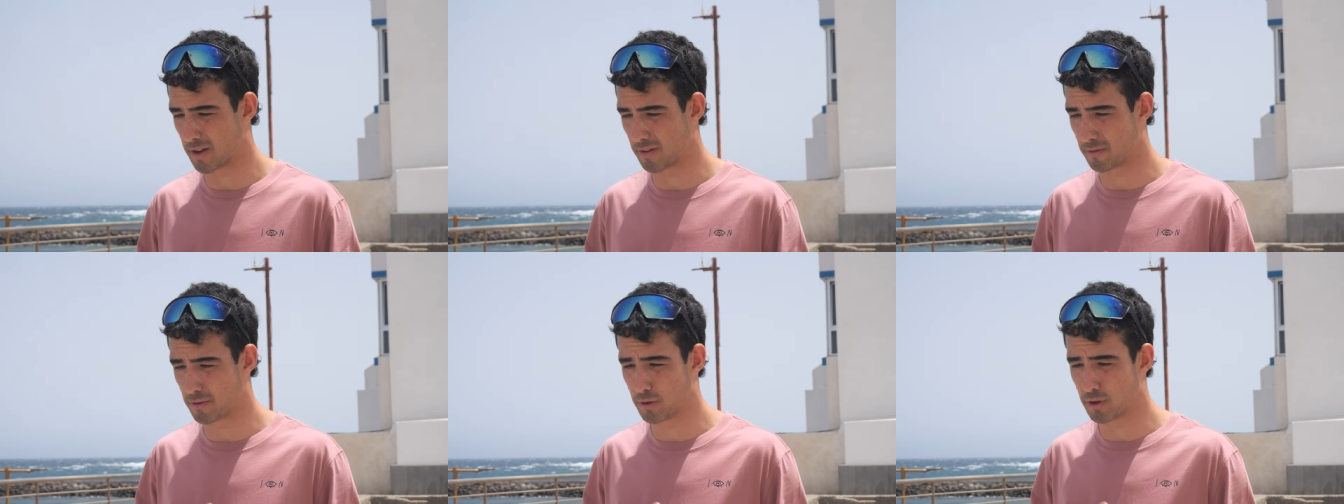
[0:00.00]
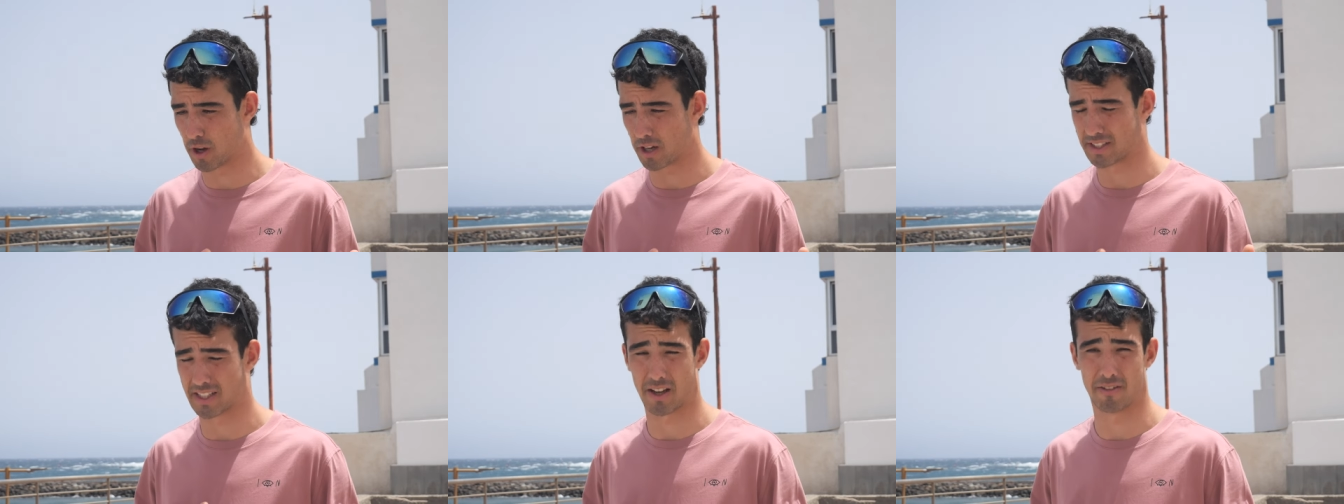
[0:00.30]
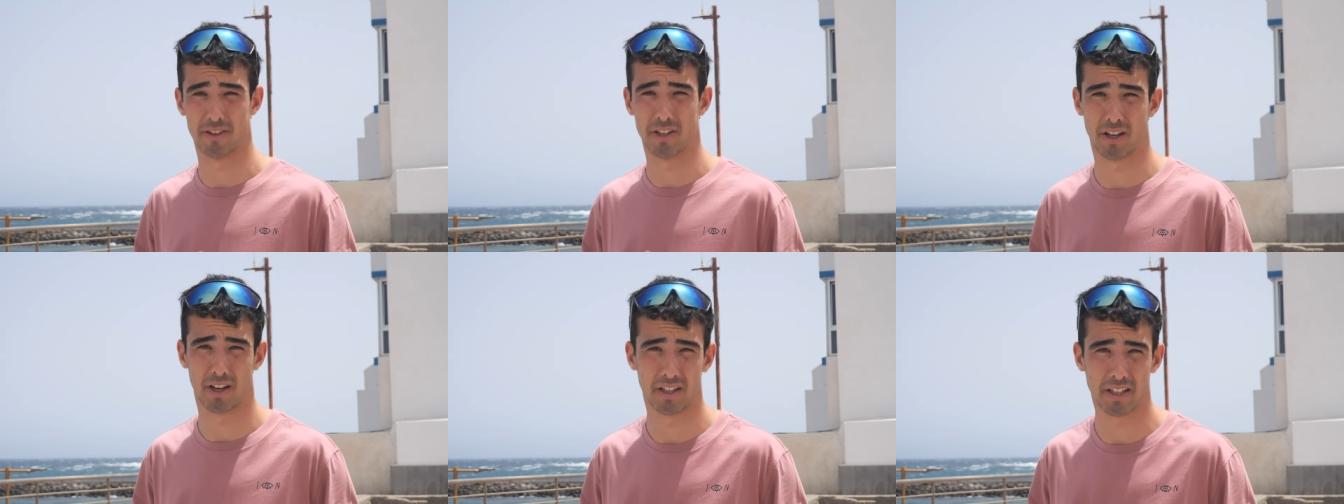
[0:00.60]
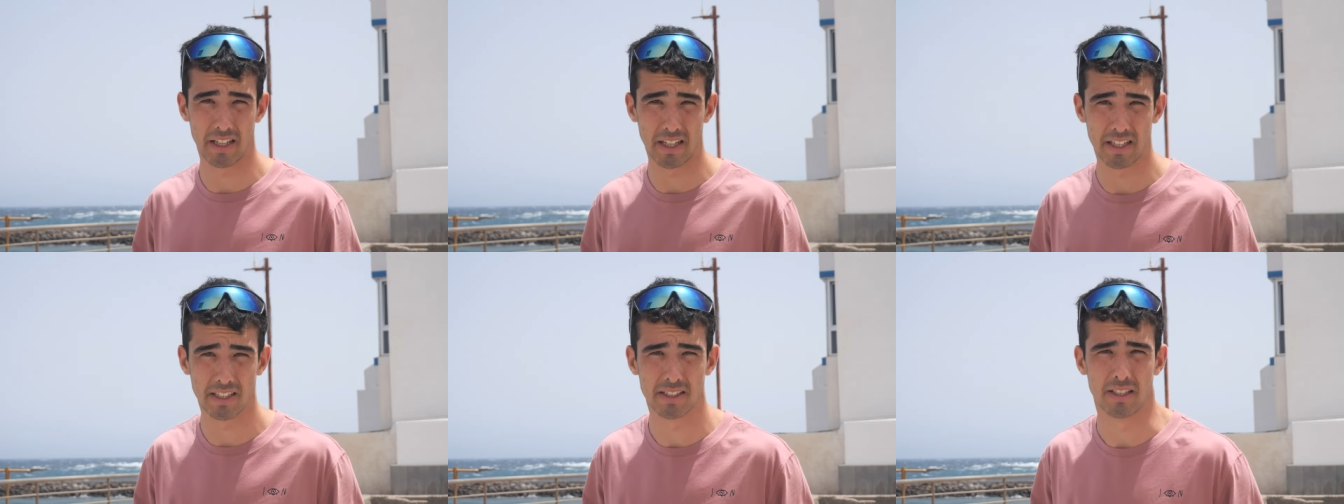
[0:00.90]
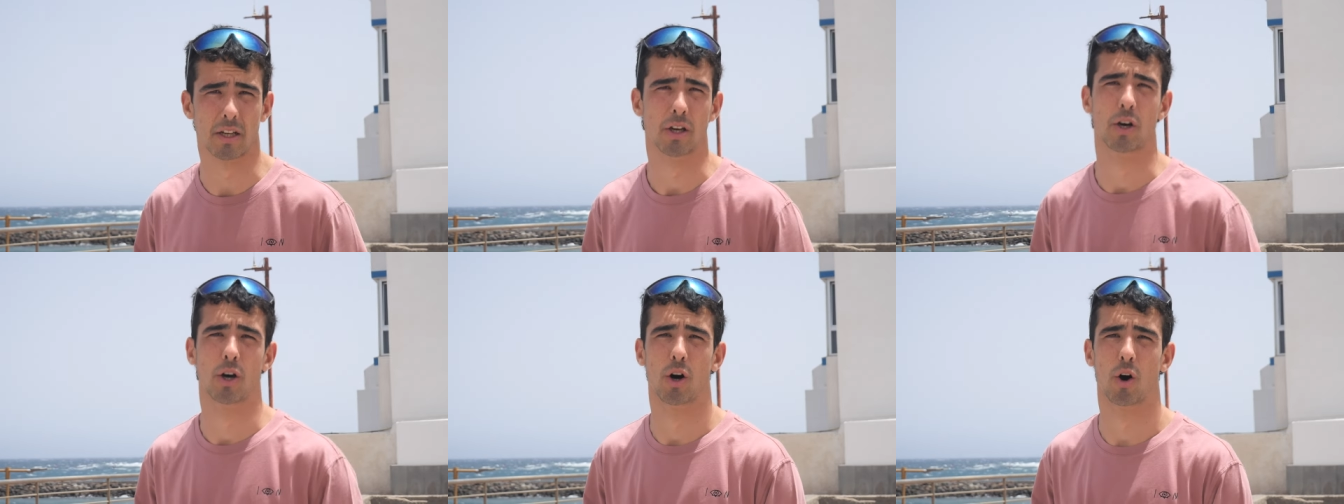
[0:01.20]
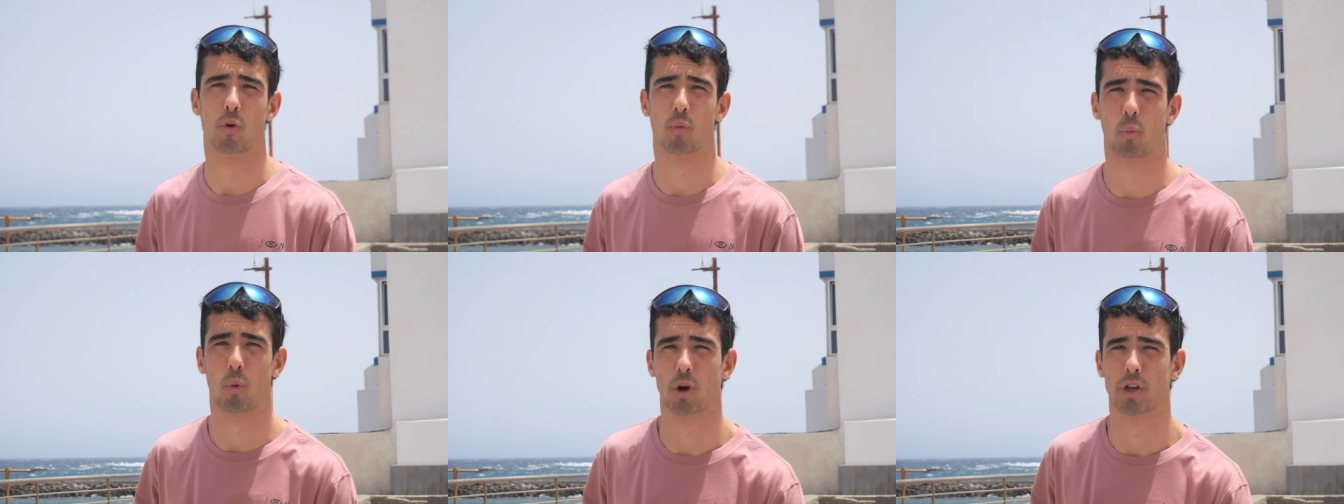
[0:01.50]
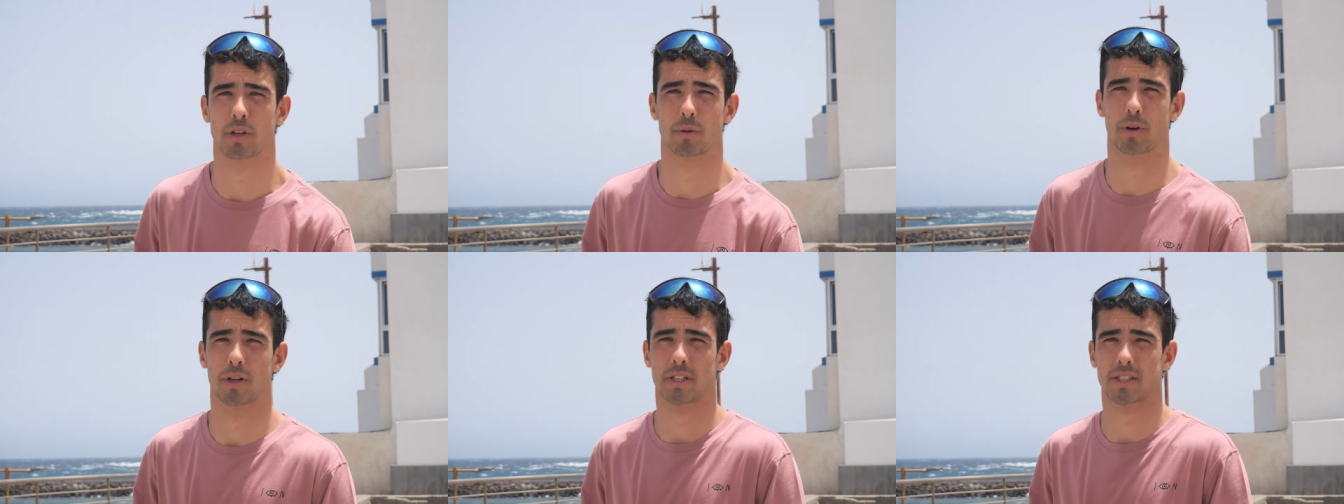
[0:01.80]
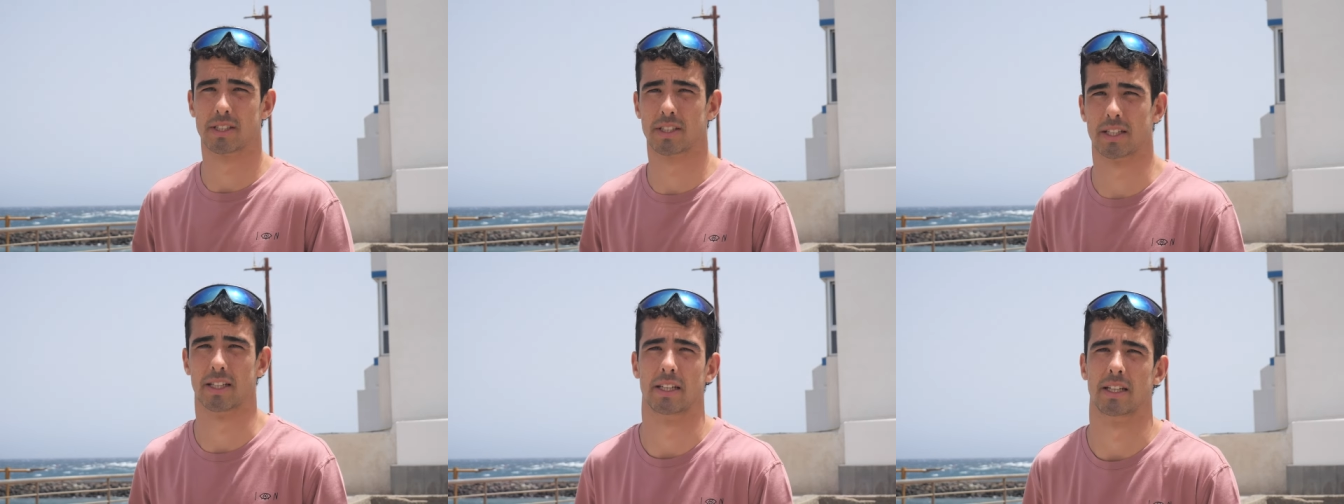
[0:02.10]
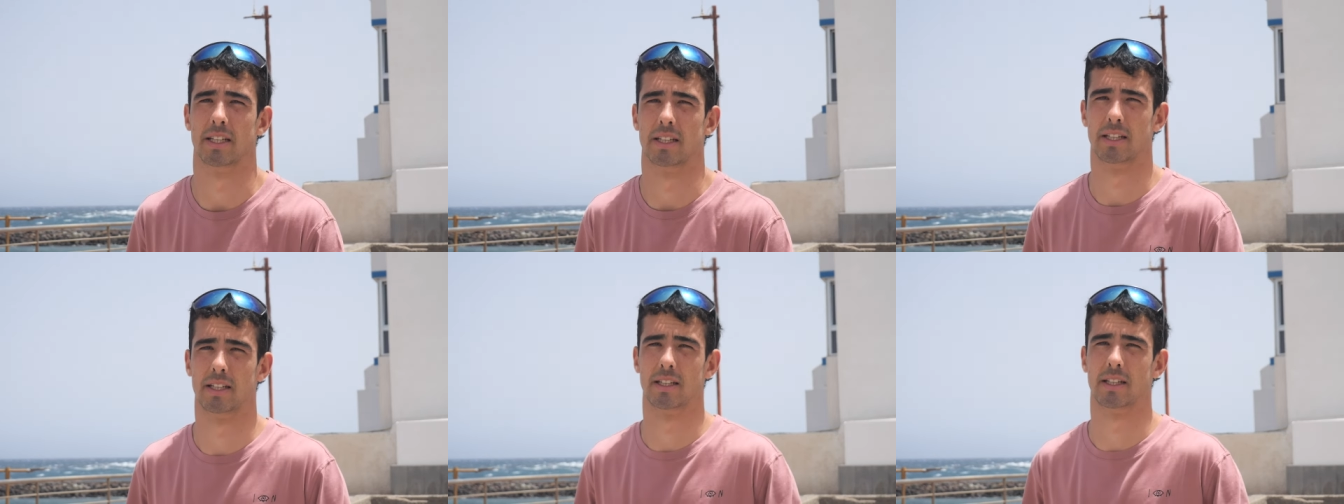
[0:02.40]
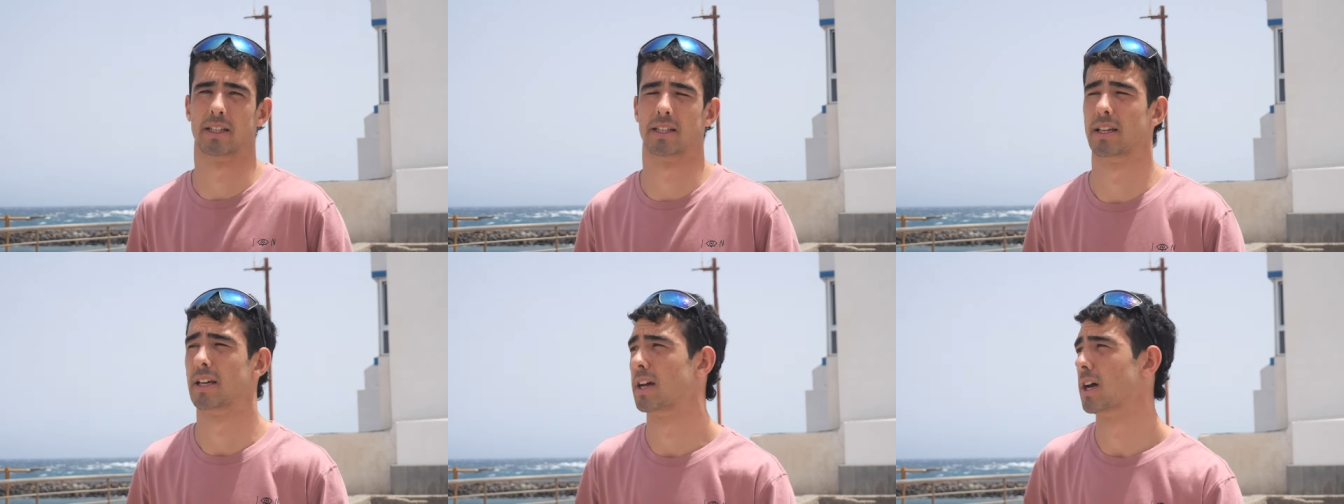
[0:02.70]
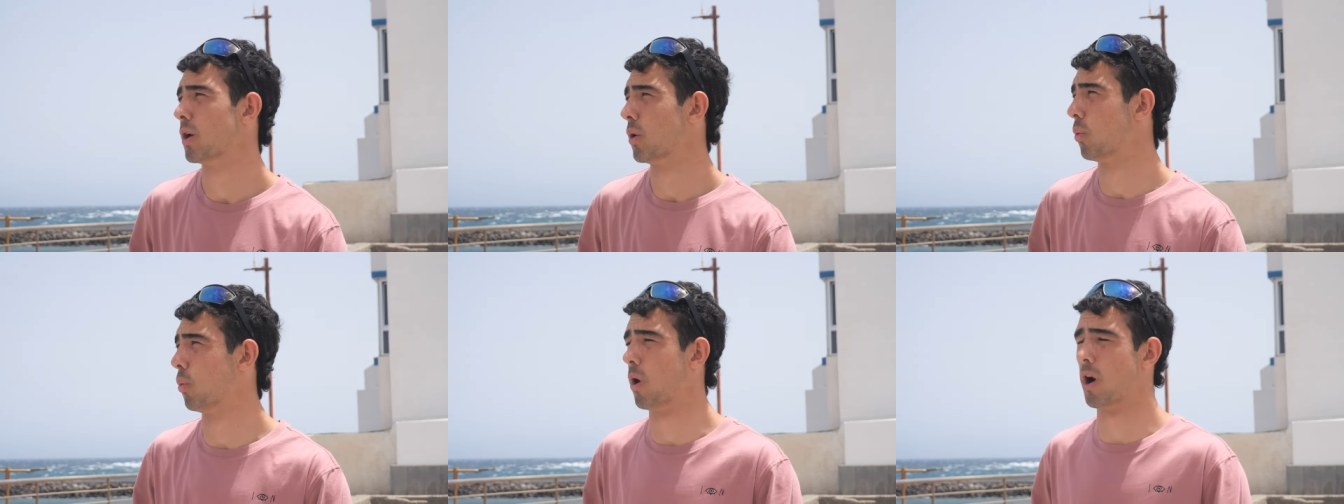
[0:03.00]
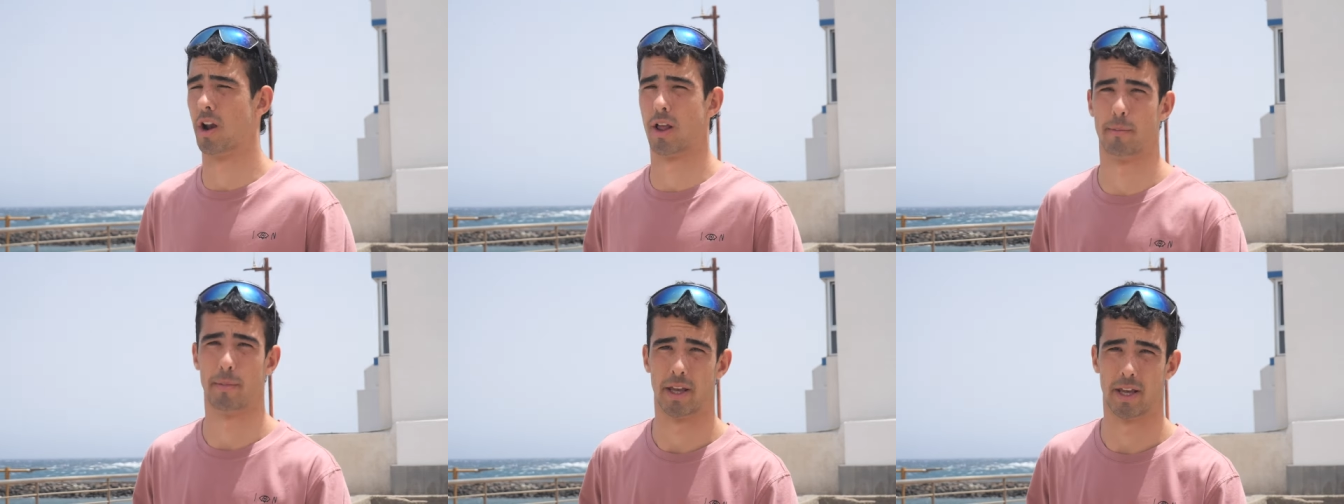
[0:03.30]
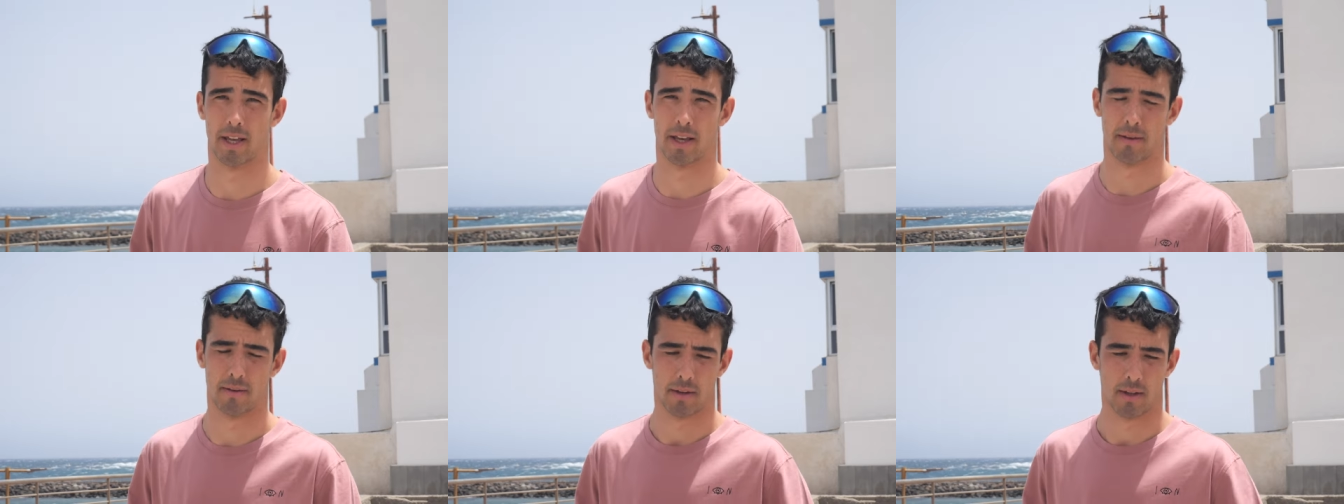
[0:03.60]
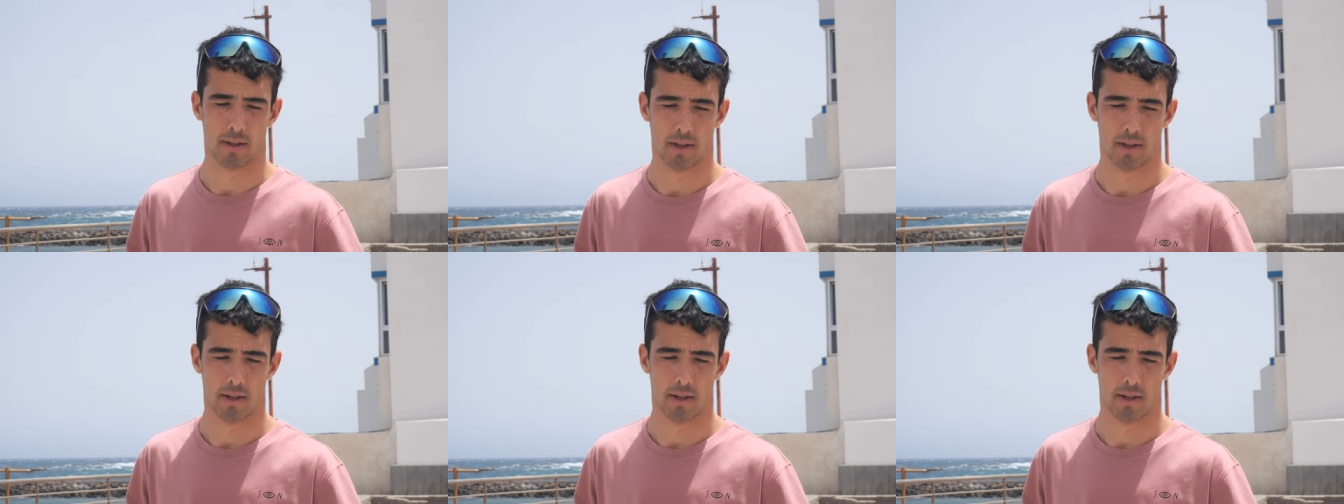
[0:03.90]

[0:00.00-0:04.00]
if you guys have any ideas on what you want to see while I'm here.